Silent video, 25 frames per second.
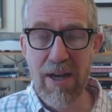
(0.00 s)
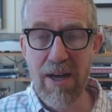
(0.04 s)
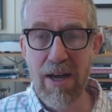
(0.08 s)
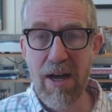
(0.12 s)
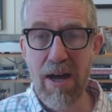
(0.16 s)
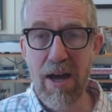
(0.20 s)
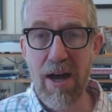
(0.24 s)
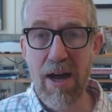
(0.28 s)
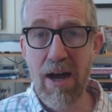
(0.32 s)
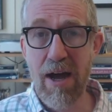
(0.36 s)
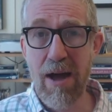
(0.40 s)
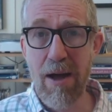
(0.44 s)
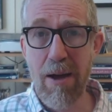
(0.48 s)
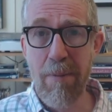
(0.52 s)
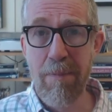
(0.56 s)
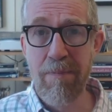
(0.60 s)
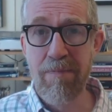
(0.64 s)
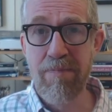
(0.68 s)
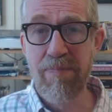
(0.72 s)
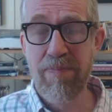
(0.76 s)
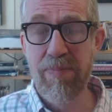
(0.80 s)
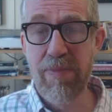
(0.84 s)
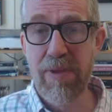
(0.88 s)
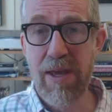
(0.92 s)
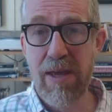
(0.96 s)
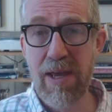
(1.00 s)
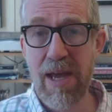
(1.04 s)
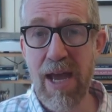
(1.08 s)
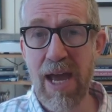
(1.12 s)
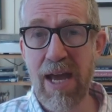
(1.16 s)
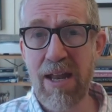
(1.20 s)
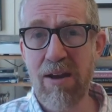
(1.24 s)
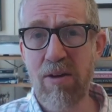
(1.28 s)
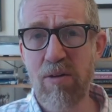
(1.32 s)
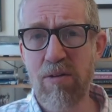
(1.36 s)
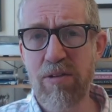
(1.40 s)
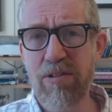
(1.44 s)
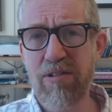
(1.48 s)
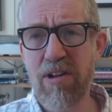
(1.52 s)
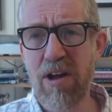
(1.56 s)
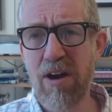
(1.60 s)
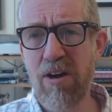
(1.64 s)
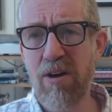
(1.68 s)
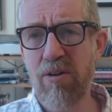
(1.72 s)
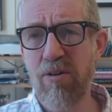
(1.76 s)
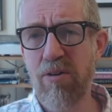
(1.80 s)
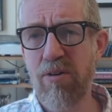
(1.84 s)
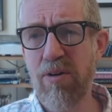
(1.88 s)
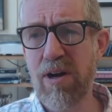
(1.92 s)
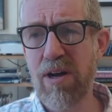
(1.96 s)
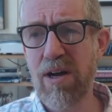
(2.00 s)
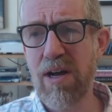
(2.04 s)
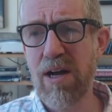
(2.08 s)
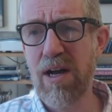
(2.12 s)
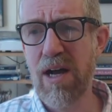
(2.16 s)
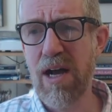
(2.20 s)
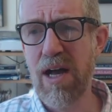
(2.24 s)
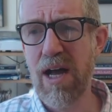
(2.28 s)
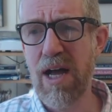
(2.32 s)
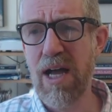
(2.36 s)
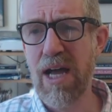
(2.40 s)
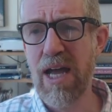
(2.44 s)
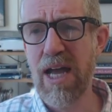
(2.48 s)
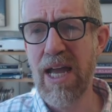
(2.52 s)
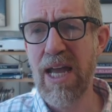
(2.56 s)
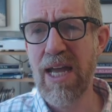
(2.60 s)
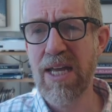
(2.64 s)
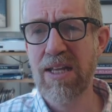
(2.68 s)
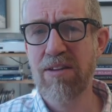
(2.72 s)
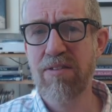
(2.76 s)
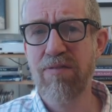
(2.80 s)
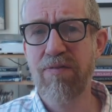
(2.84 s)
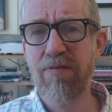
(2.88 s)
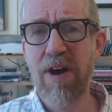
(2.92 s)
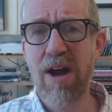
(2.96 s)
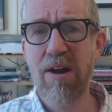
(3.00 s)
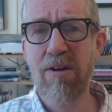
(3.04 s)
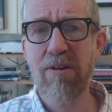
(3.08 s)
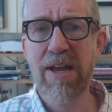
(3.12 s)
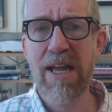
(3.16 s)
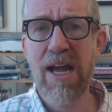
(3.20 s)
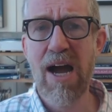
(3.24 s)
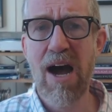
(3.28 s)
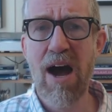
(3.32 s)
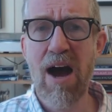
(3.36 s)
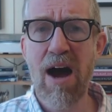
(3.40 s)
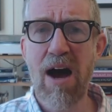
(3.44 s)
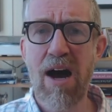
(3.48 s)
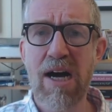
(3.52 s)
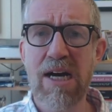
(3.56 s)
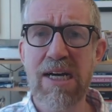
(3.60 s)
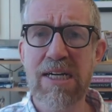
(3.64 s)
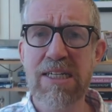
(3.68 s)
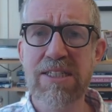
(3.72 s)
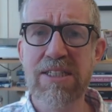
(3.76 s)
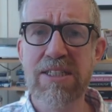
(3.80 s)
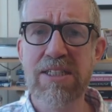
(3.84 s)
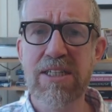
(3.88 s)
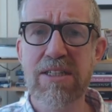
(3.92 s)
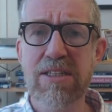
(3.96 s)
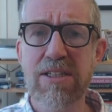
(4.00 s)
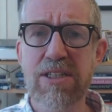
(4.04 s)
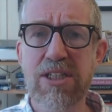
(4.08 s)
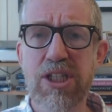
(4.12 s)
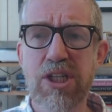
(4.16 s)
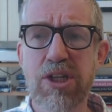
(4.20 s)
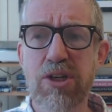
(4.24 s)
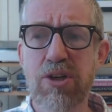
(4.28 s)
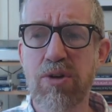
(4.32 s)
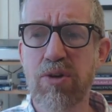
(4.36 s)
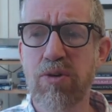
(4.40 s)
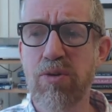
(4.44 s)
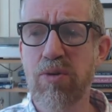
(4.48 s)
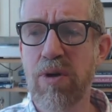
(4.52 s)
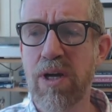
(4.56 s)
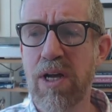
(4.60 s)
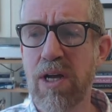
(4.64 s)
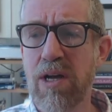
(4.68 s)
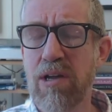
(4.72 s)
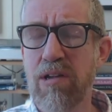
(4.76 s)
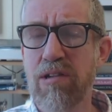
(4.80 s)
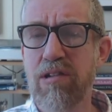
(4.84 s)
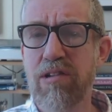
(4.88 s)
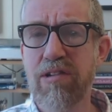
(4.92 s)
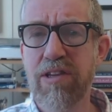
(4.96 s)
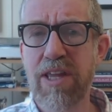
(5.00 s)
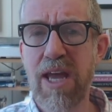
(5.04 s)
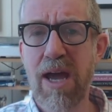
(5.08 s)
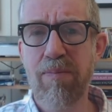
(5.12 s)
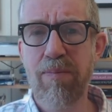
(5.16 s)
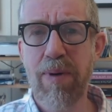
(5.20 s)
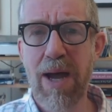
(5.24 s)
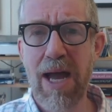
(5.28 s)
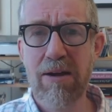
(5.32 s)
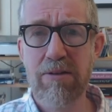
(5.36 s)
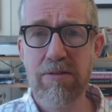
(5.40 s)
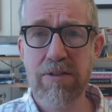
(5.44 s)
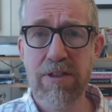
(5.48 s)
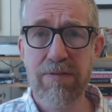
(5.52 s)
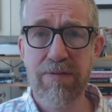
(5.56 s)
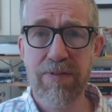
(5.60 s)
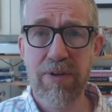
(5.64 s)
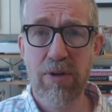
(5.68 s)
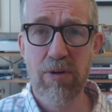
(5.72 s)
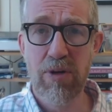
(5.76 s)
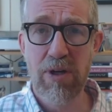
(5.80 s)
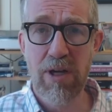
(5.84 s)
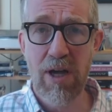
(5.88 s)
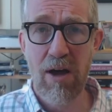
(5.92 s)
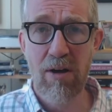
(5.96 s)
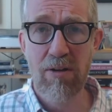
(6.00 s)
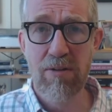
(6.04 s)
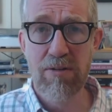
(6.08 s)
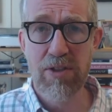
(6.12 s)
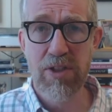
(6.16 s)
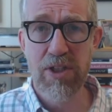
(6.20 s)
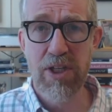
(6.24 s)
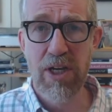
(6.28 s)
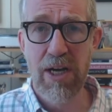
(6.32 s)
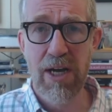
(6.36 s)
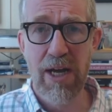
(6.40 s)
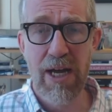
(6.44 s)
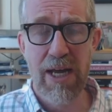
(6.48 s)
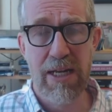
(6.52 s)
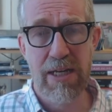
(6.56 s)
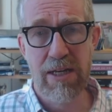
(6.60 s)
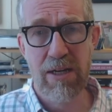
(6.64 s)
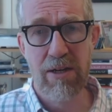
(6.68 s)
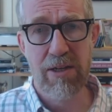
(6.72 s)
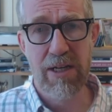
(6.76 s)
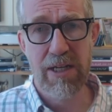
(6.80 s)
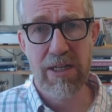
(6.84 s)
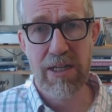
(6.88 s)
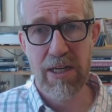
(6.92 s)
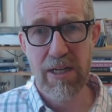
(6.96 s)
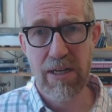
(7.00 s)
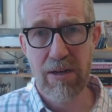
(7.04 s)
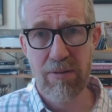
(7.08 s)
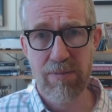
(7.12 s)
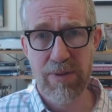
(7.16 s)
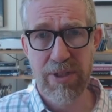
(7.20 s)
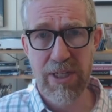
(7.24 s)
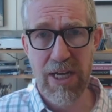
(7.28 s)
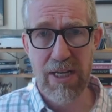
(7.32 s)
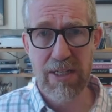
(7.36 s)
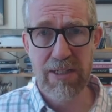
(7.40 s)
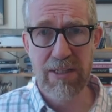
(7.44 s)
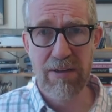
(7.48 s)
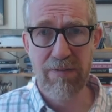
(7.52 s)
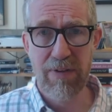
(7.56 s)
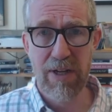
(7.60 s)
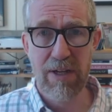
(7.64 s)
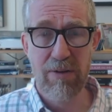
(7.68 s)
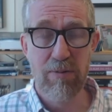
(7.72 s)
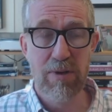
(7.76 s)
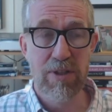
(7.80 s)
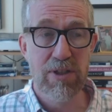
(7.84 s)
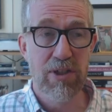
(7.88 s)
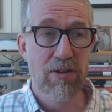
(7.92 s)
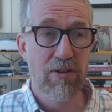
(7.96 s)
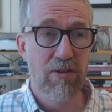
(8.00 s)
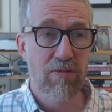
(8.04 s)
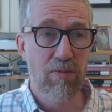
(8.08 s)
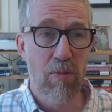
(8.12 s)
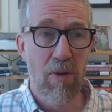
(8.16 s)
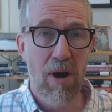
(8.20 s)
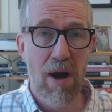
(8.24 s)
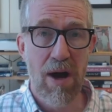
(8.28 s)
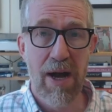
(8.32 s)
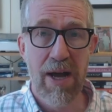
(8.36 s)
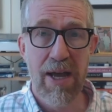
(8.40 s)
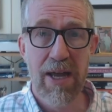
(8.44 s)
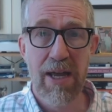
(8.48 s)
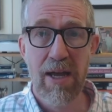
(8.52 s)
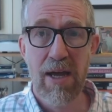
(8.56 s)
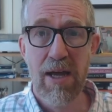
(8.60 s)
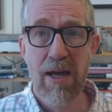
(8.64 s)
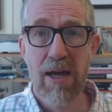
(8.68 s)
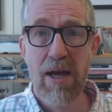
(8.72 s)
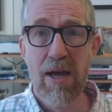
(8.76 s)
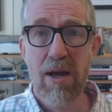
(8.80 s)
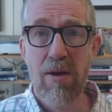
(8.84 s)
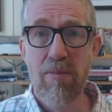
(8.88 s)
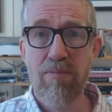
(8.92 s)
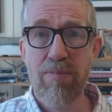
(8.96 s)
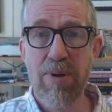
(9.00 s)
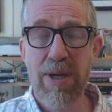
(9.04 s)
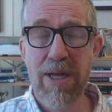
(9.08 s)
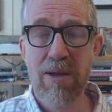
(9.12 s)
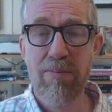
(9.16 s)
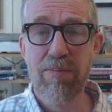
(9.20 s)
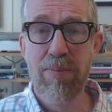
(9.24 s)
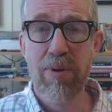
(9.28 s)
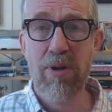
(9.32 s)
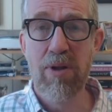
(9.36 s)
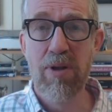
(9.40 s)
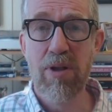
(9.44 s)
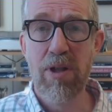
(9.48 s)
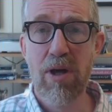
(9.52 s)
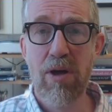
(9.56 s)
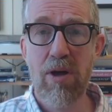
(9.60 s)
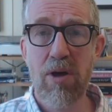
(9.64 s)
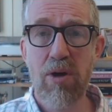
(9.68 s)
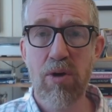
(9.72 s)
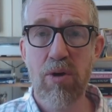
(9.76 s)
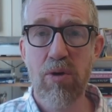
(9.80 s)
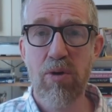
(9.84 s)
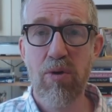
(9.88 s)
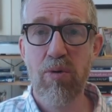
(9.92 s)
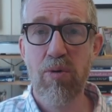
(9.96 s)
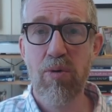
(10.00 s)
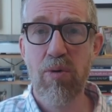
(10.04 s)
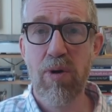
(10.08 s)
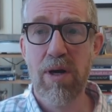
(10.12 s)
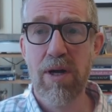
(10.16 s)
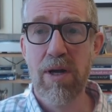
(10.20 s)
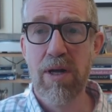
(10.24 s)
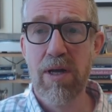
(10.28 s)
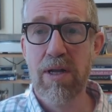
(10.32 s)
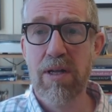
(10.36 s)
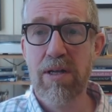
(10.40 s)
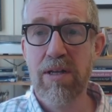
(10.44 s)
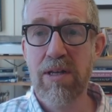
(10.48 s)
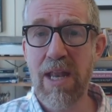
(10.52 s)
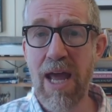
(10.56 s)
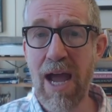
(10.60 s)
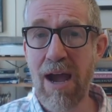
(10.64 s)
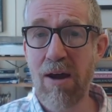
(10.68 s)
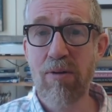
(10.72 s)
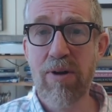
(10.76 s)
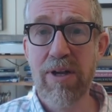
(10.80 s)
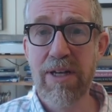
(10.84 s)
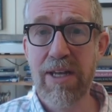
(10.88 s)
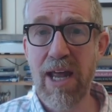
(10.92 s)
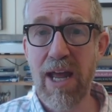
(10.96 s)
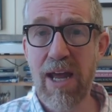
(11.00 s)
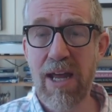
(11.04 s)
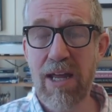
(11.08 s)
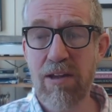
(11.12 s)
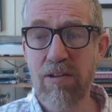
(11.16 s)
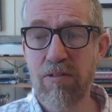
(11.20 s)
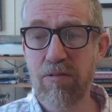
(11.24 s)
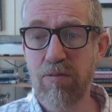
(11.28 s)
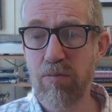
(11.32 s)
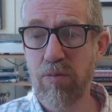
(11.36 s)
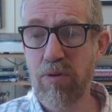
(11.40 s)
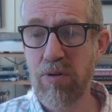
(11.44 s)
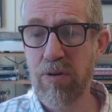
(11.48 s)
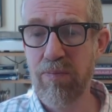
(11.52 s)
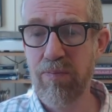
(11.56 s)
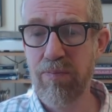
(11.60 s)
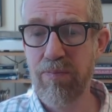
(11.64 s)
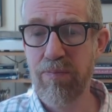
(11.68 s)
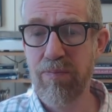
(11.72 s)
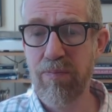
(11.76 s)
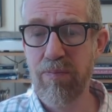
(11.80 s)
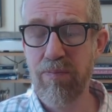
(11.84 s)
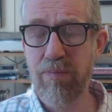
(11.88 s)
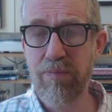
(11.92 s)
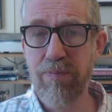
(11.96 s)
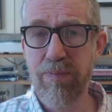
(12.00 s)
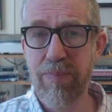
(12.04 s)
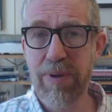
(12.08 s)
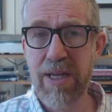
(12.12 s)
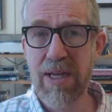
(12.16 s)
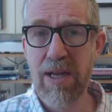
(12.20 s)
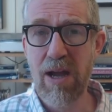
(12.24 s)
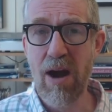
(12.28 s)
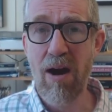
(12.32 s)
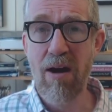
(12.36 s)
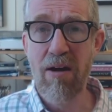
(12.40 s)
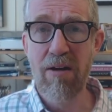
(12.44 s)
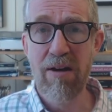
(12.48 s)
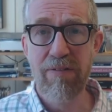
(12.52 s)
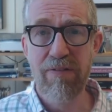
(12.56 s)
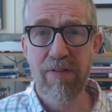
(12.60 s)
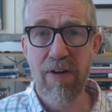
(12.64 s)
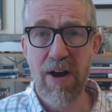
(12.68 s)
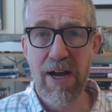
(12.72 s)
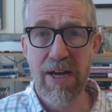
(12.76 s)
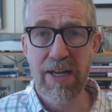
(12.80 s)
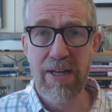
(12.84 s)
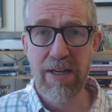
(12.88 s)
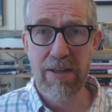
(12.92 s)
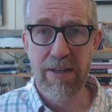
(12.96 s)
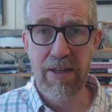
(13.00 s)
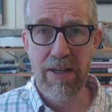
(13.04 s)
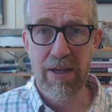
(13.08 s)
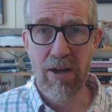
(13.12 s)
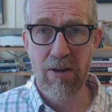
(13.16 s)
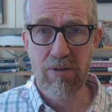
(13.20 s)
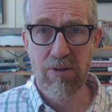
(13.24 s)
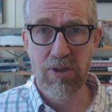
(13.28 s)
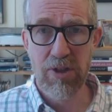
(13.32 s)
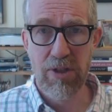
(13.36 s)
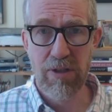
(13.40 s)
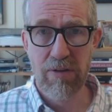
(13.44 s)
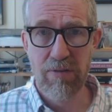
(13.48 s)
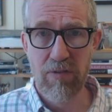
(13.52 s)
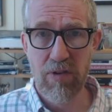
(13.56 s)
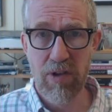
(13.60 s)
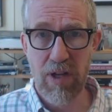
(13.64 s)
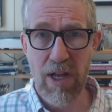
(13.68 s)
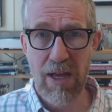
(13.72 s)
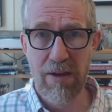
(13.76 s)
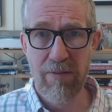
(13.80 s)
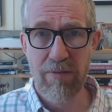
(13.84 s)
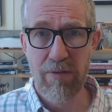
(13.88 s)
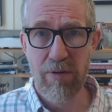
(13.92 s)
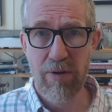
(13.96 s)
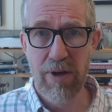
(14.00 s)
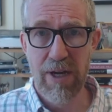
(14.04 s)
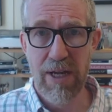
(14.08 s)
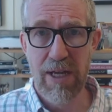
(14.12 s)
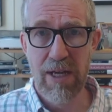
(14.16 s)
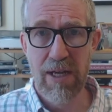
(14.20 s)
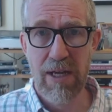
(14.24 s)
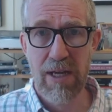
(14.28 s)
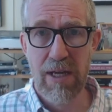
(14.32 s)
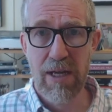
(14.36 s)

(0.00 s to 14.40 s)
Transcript: Um, and also, it's very hard to step out of your culture and look at it objectively, which is why people who nowadays would be horrified at the notion of slavery